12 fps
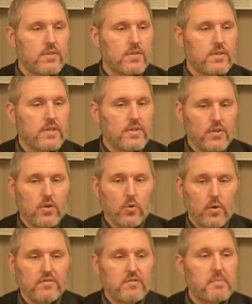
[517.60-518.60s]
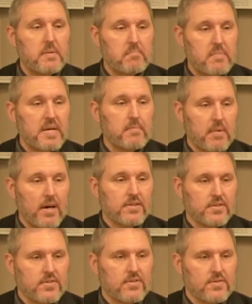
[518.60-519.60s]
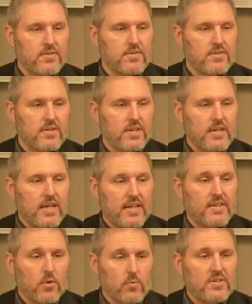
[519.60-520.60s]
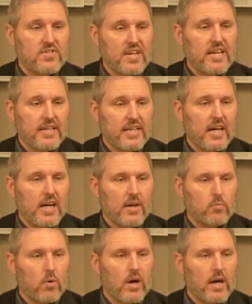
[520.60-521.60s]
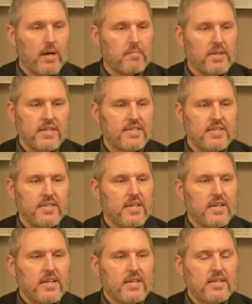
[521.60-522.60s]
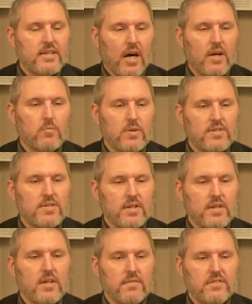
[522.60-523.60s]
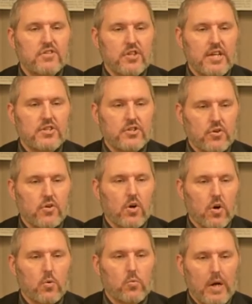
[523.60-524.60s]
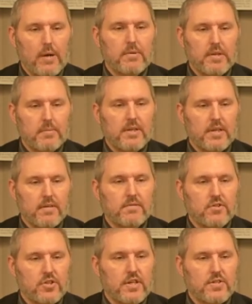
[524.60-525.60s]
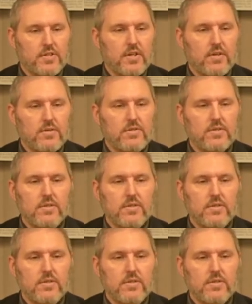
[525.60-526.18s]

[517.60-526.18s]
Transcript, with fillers: And they'll grow up to be big monsters. And they'll resent God. Why? Because God wasn't enough to change your heart. Why would he be enough to change theirs?